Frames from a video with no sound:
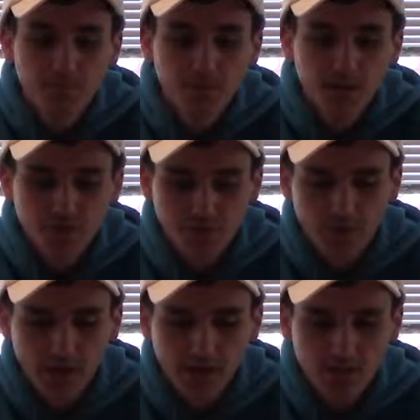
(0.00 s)
be
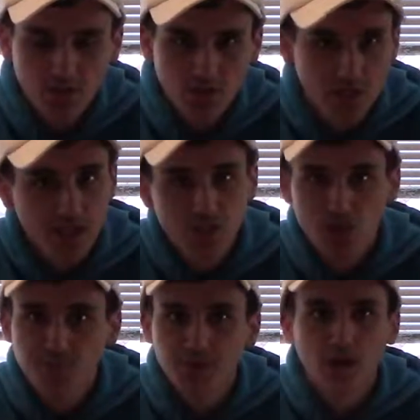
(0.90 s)
afraid to change
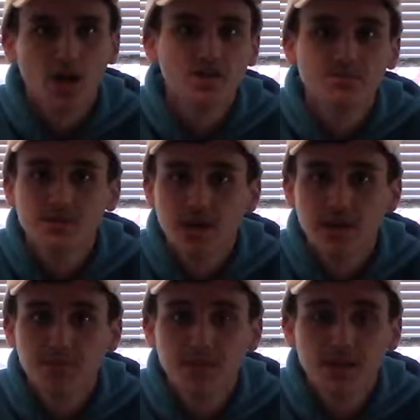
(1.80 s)
up the costume
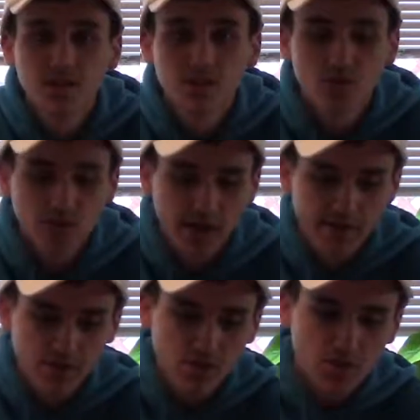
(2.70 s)
design a bit. You don't
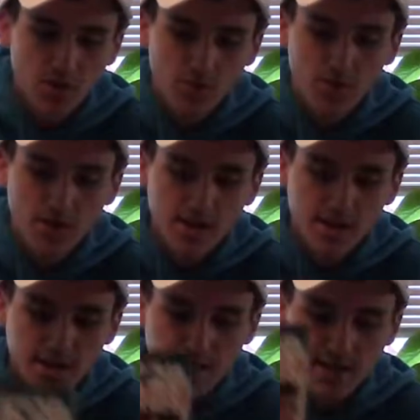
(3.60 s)
have to go
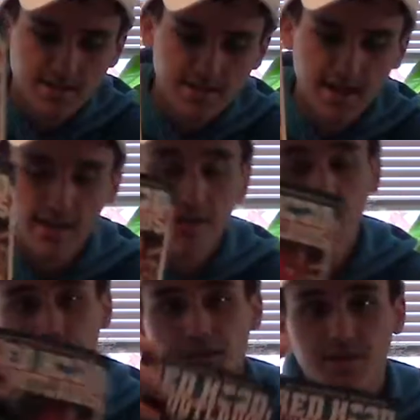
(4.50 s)
exactly
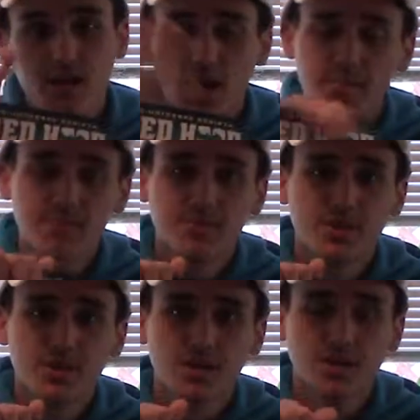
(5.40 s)
with comic
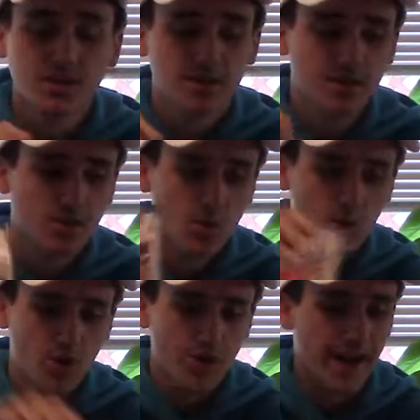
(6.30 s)
book
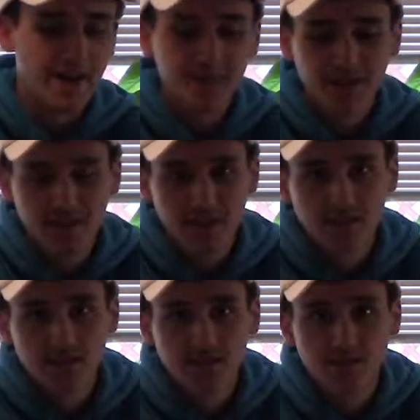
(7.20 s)
or anime
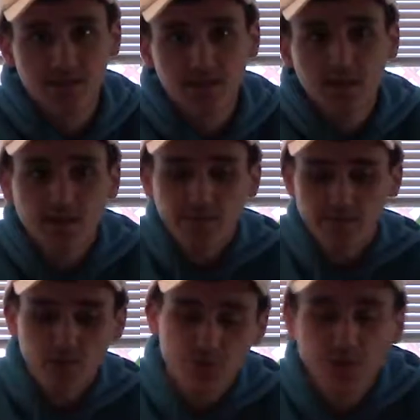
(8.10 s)
designs.
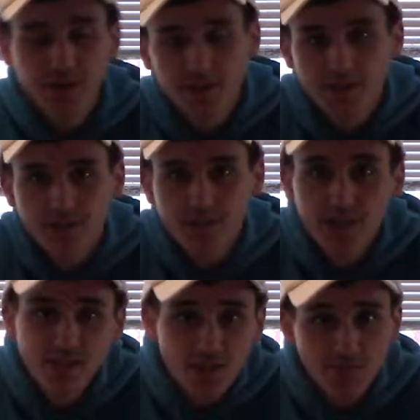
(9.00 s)
Feel free to
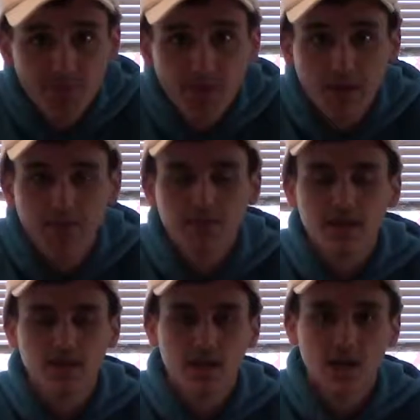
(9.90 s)
change it up a bit,
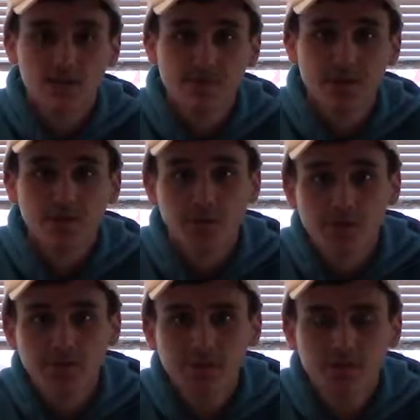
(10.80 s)
make the cosplay your
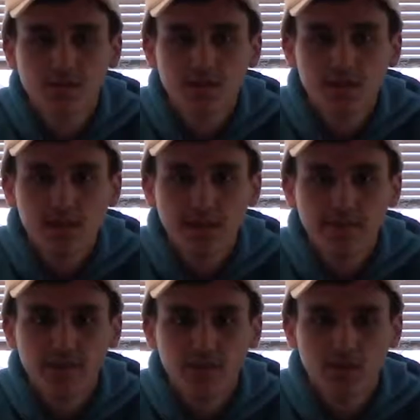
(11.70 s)
own. Give
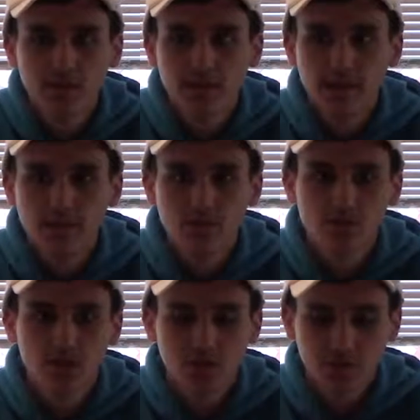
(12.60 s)
it that little
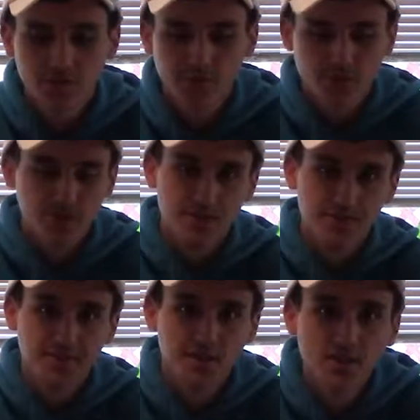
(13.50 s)
touch of
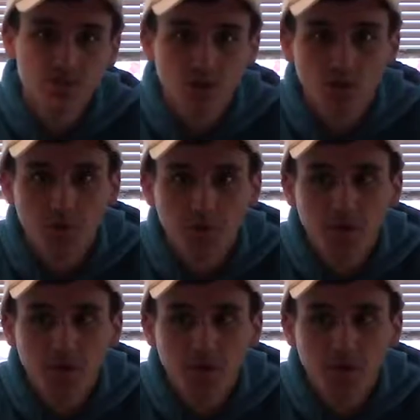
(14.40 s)
yourself in there, so